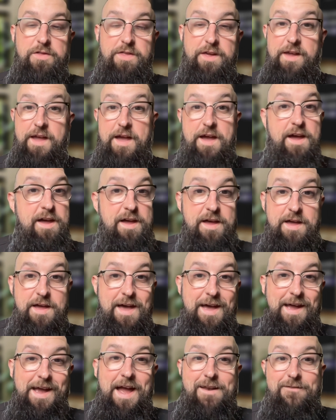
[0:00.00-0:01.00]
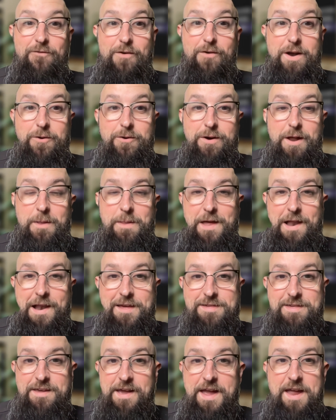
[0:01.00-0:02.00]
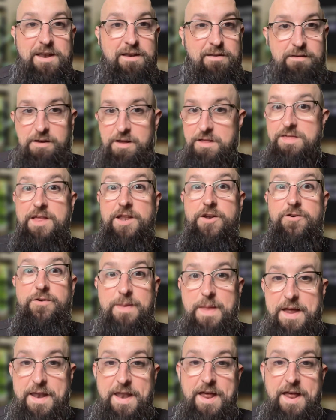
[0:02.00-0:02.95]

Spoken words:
So I think, again, for anyone out there listening in, considering their